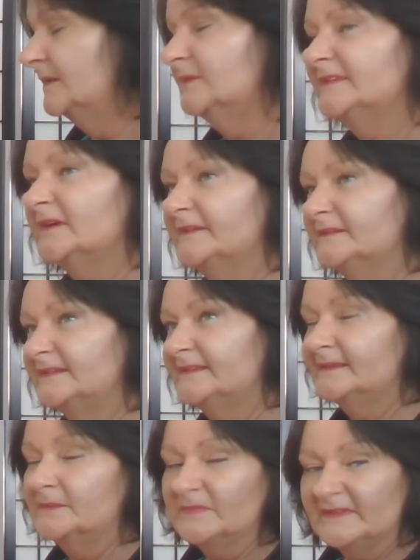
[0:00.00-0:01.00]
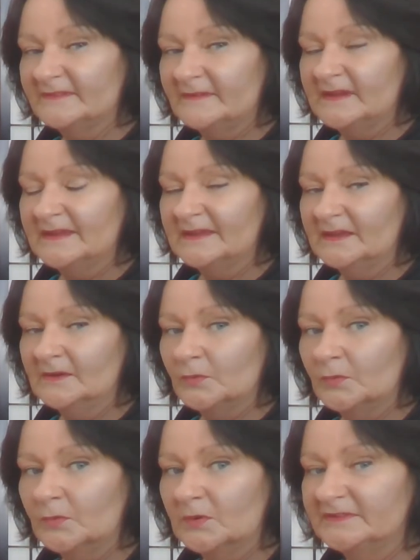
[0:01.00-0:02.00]
was either December's reading
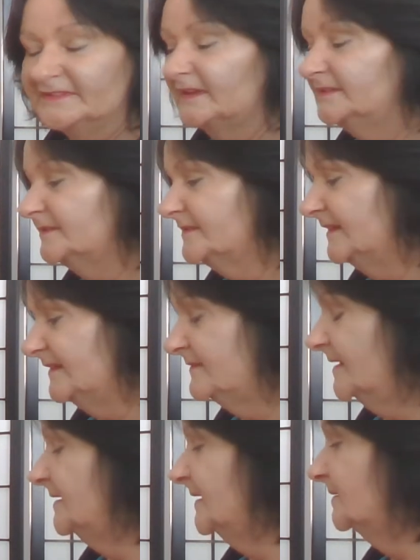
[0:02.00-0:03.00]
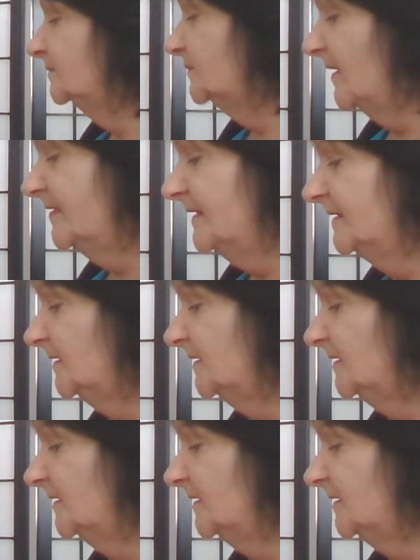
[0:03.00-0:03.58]
or January's reading, I think.